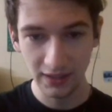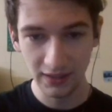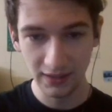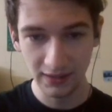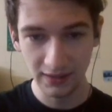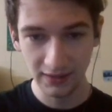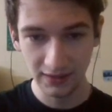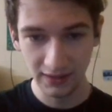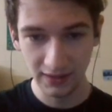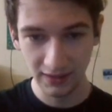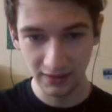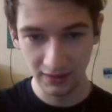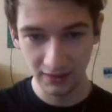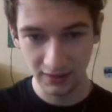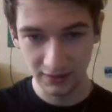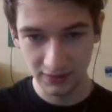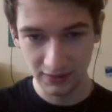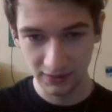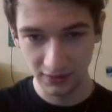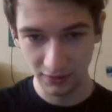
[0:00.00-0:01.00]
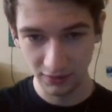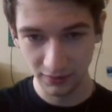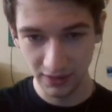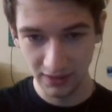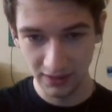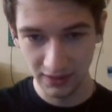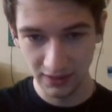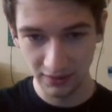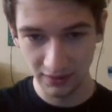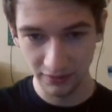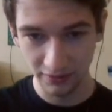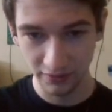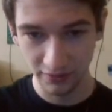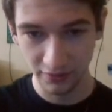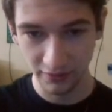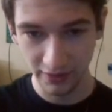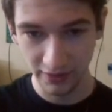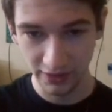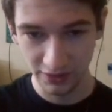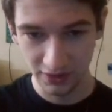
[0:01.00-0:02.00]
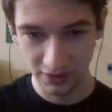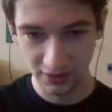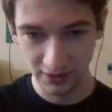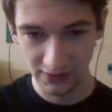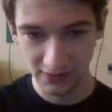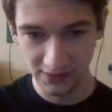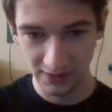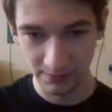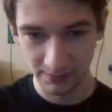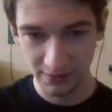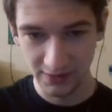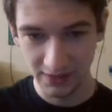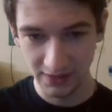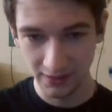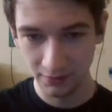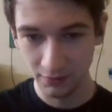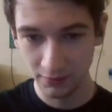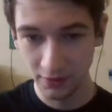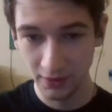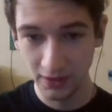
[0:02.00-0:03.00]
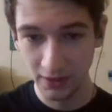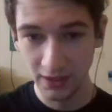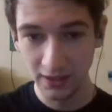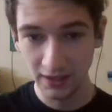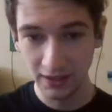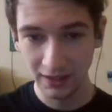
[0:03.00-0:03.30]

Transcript: He cannot go any other direction except down,